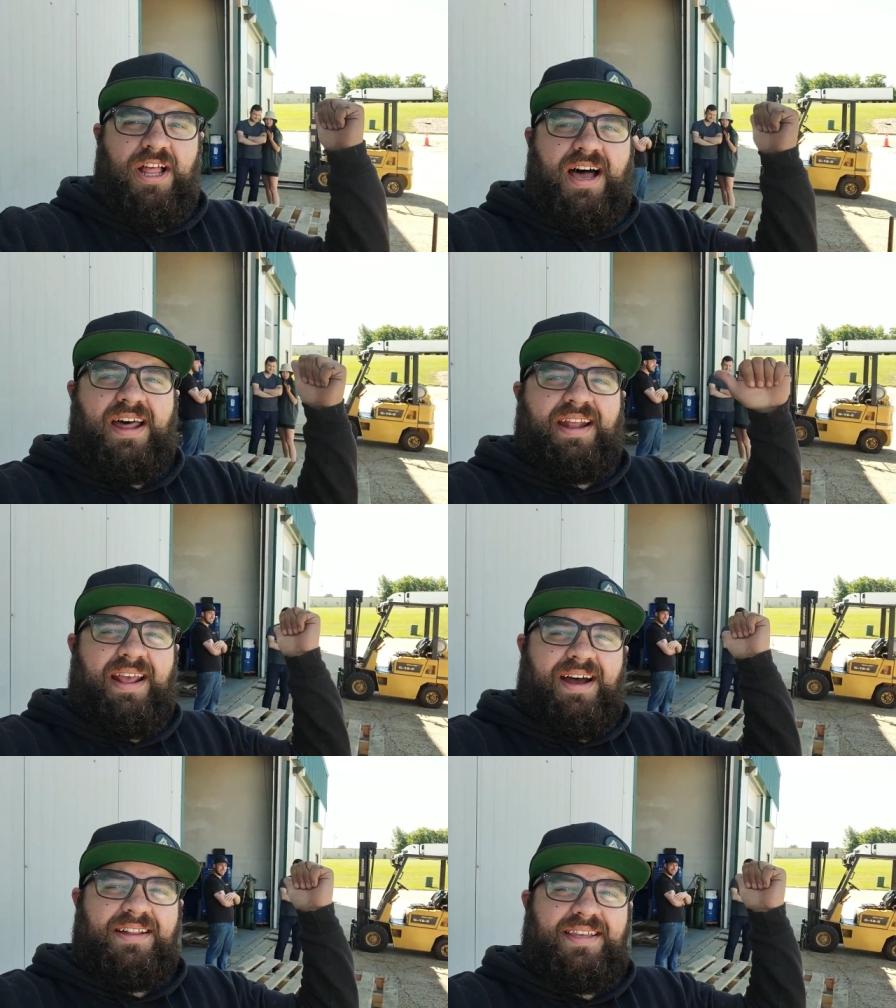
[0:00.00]
Vlad
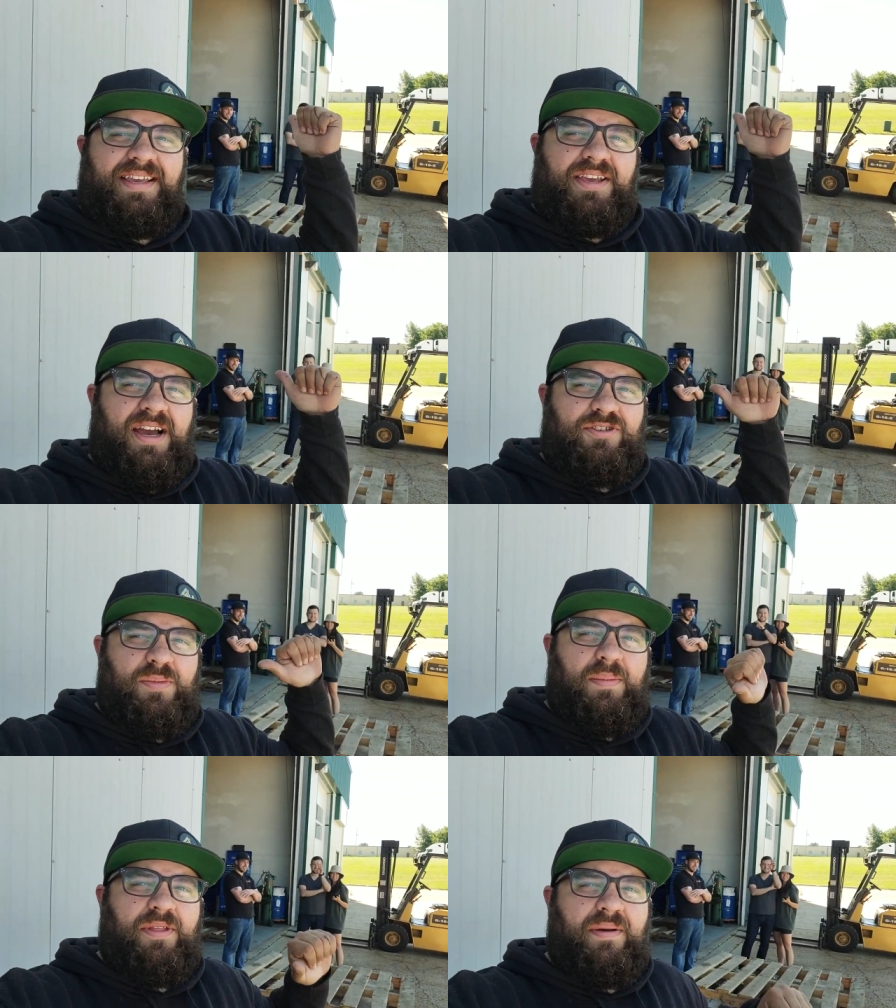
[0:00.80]
and Anthi. You guys
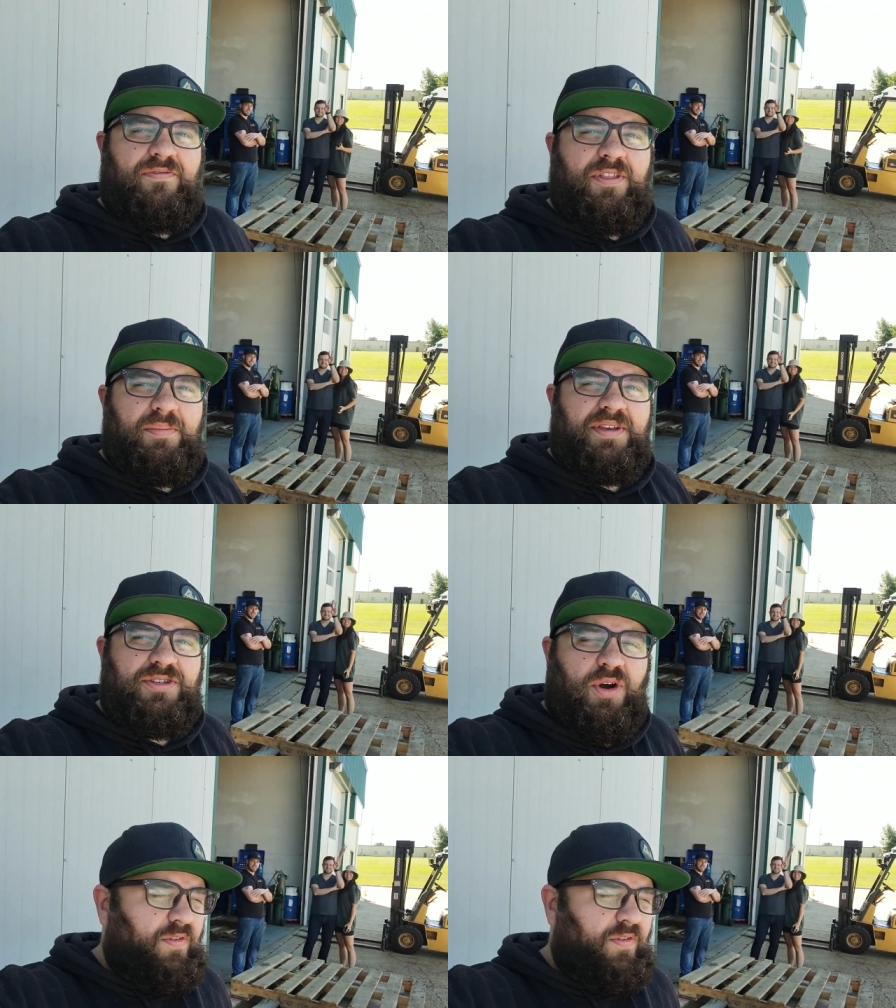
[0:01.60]
remember them from the BC